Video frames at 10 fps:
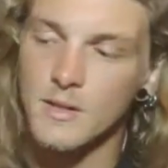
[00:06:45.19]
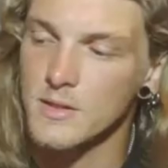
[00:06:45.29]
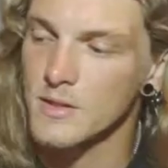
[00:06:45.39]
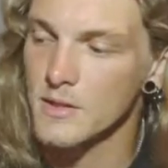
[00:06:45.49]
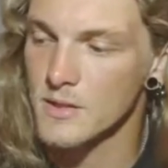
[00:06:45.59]

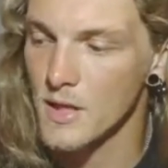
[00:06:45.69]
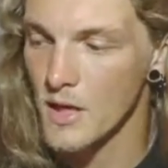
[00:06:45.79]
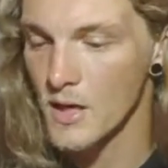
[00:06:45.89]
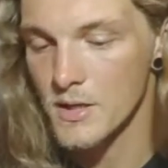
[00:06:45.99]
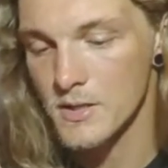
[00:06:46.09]
gets the
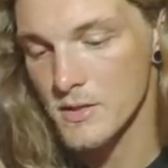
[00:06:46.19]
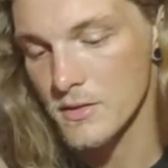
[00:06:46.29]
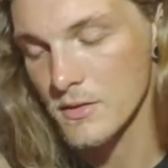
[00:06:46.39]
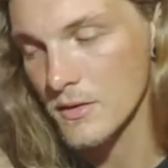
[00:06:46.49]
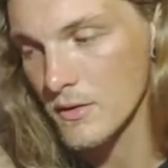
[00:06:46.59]

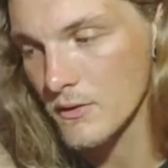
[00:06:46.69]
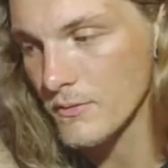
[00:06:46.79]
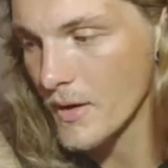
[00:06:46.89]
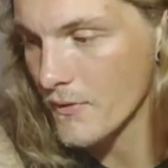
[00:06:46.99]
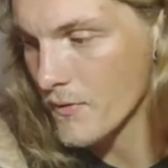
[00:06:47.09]
size
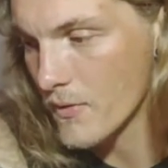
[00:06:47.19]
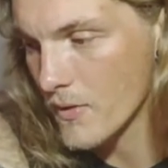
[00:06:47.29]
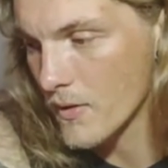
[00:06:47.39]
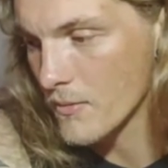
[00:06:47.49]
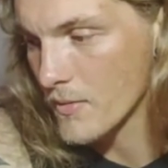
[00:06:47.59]
of my
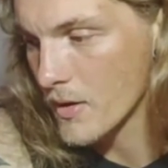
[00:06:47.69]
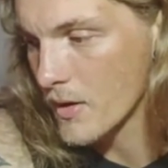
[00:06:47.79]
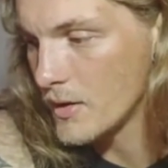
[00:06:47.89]
forearm.